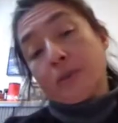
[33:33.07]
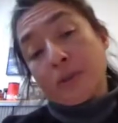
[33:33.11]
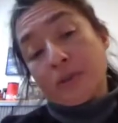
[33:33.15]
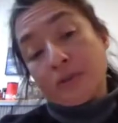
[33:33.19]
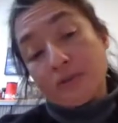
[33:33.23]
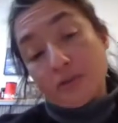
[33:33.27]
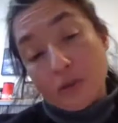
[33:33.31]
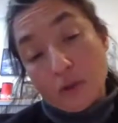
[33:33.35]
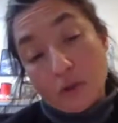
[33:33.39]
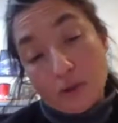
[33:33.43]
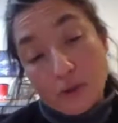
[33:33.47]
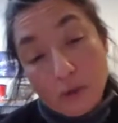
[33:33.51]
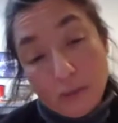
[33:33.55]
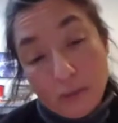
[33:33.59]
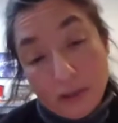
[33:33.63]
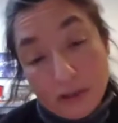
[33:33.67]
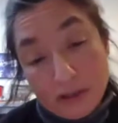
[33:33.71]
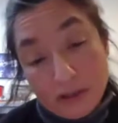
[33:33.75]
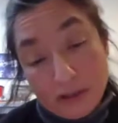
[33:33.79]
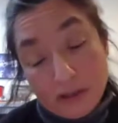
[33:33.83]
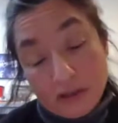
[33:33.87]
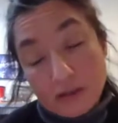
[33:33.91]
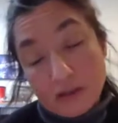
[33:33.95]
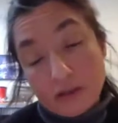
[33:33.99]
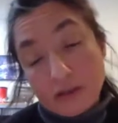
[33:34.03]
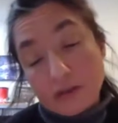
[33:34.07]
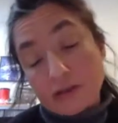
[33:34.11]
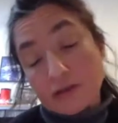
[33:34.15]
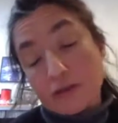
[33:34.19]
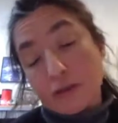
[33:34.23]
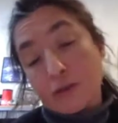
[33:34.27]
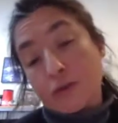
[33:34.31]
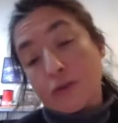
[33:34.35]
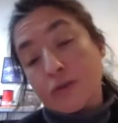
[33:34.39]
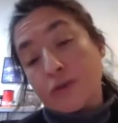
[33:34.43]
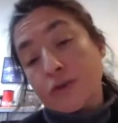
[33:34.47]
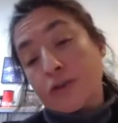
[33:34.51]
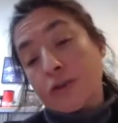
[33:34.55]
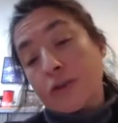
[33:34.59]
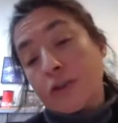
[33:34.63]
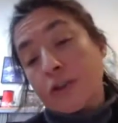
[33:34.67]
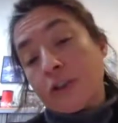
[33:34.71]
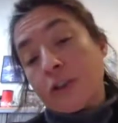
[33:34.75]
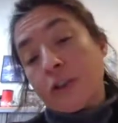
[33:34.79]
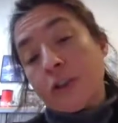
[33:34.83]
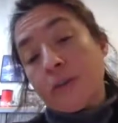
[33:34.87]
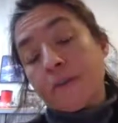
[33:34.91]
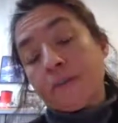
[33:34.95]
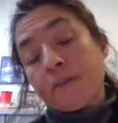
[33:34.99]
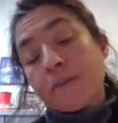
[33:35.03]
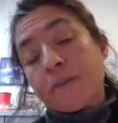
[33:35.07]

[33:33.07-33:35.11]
a stoichiometric solution,